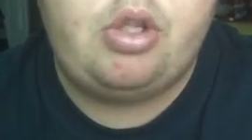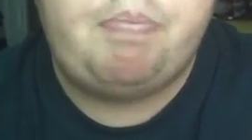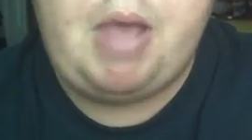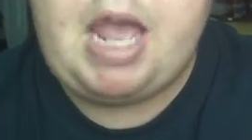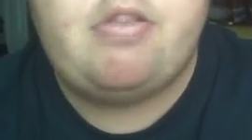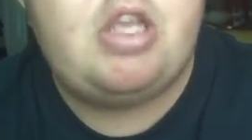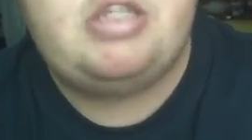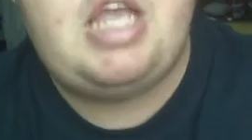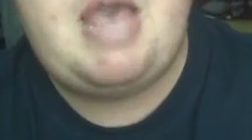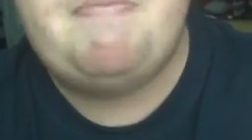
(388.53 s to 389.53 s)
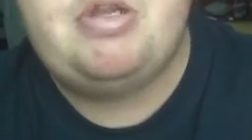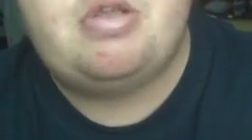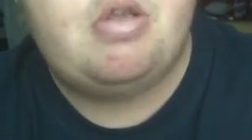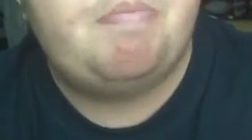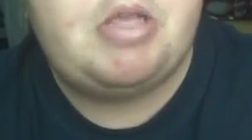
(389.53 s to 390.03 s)
if bad things happen
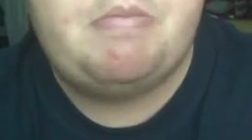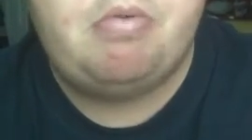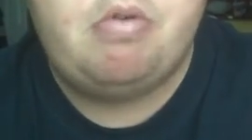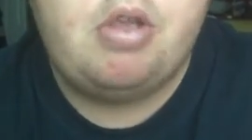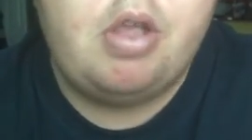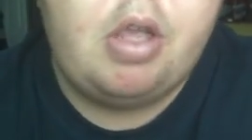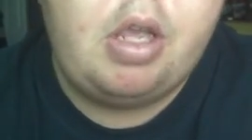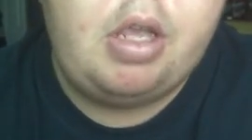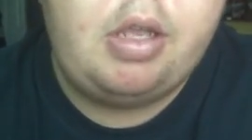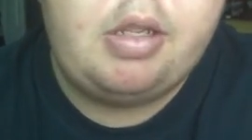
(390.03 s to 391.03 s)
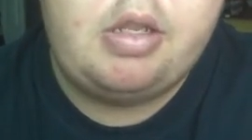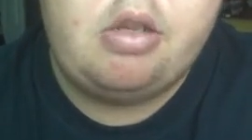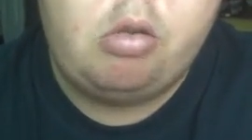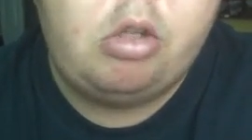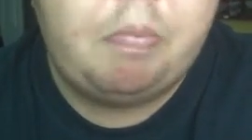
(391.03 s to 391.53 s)
to good people, and he
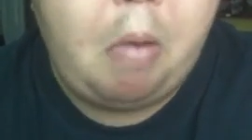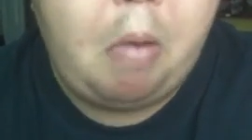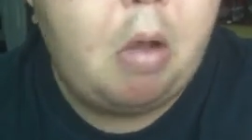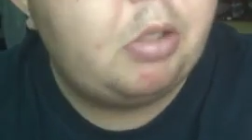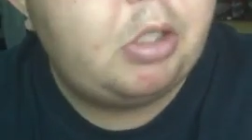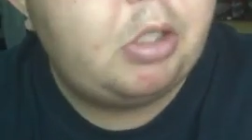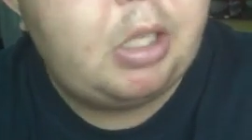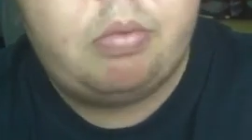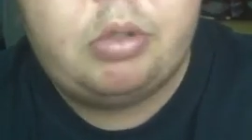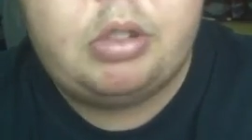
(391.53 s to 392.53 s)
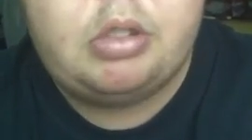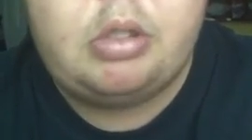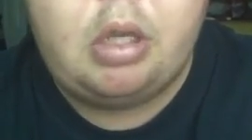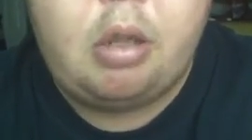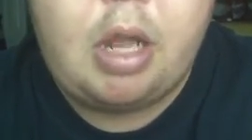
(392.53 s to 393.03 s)
knew his mom's health was
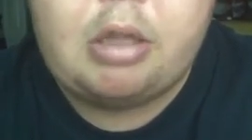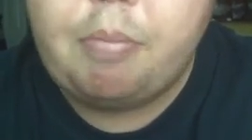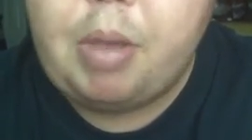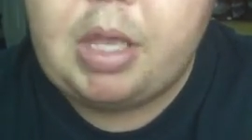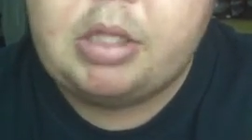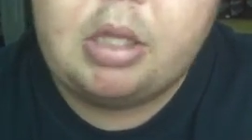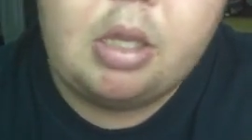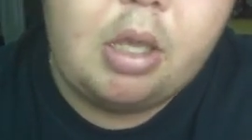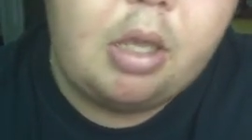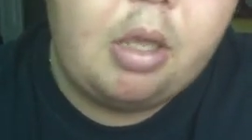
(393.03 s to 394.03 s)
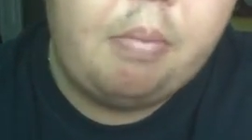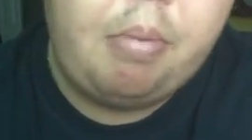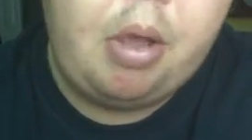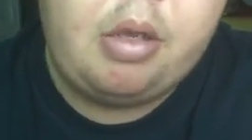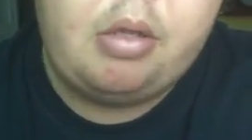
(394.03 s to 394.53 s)
not the best,
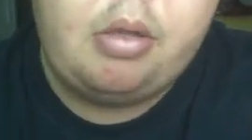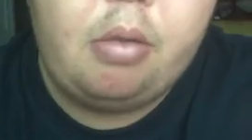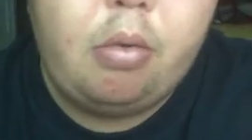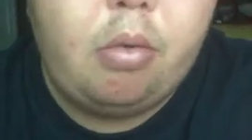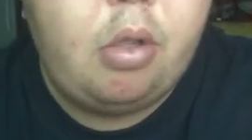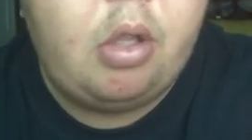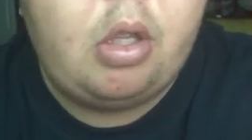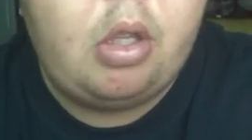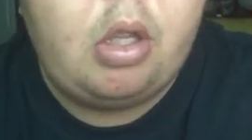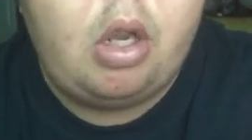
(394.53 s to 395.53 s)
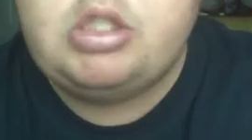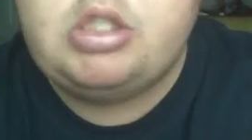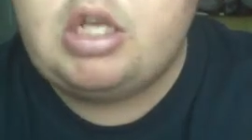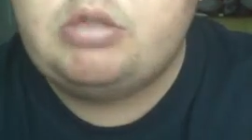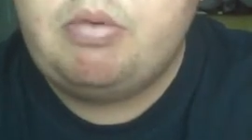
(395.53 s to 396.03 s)
but it
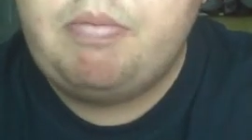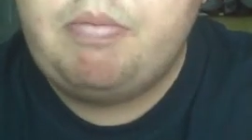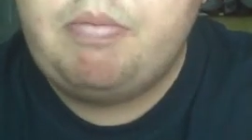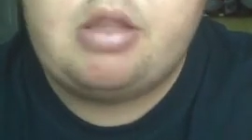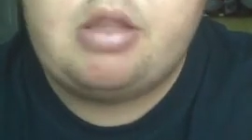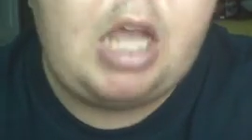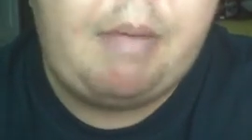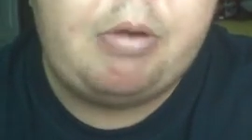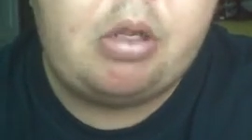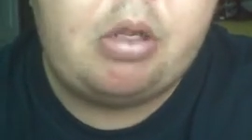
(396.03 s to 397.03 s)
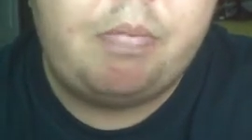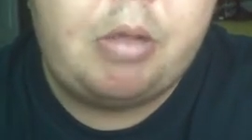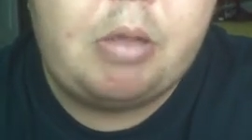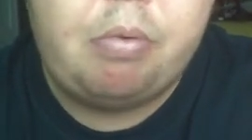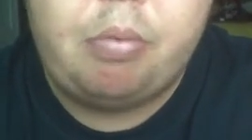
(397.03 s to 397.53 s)
sucks when bad things happen to
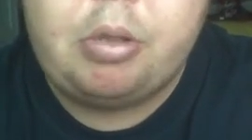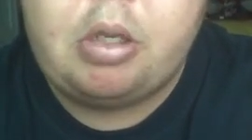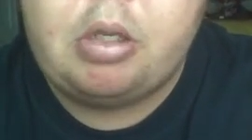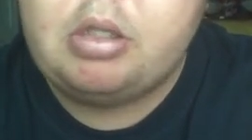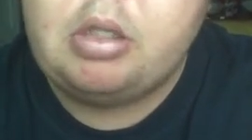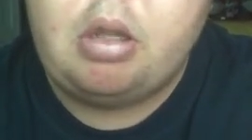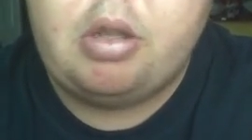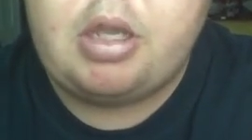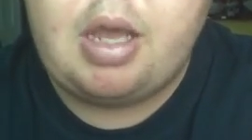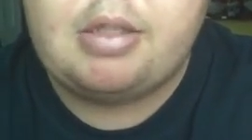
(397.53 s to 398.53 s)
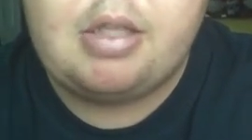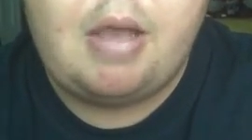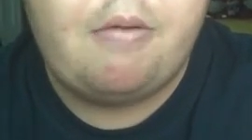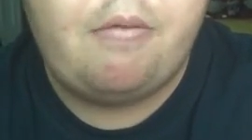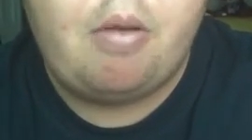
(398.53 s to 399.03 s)
good people because they got to
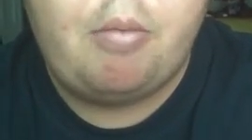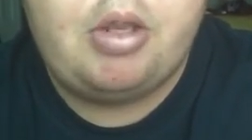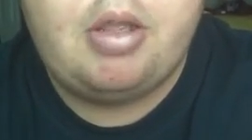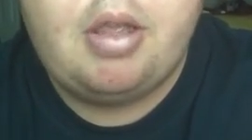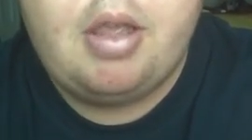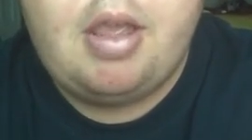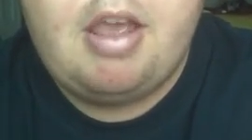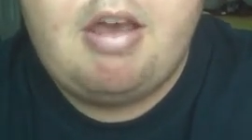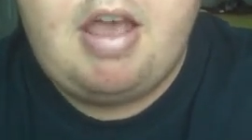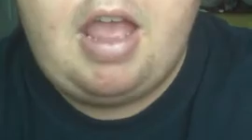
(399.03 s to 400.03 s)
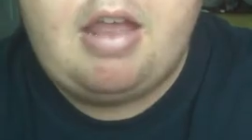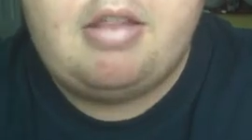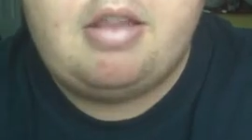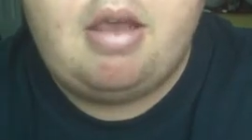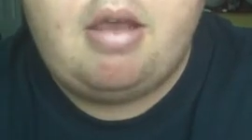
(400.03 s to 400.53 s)
suffer from it.
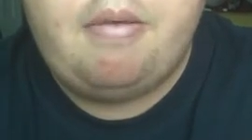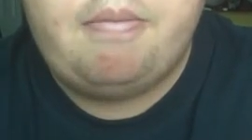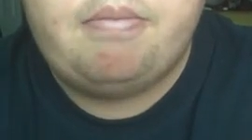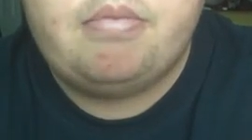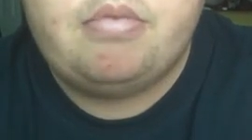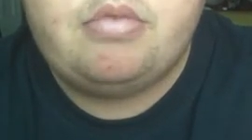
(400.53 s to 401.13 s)
And I